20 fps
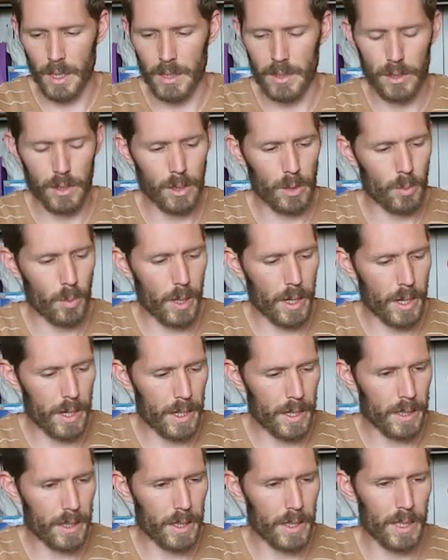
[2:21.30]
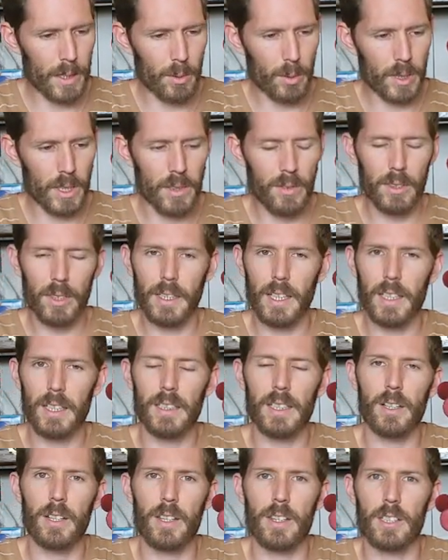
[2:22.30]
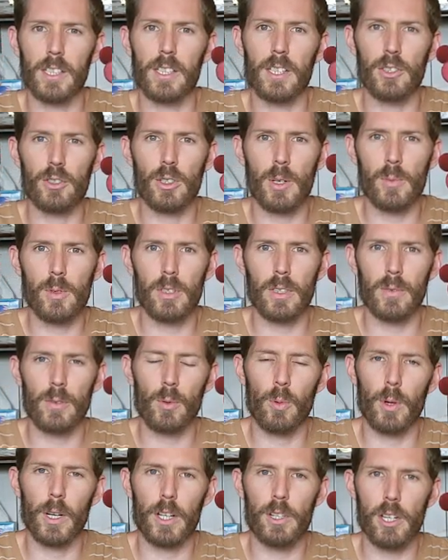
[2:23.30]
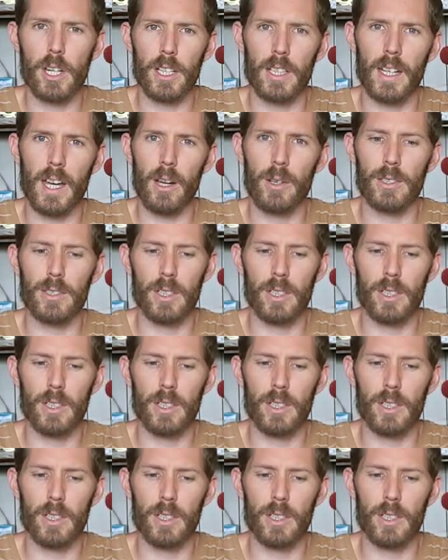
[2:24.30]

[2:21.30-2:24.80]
It's a good buy. I will leave a link down in the description if you want to check it out.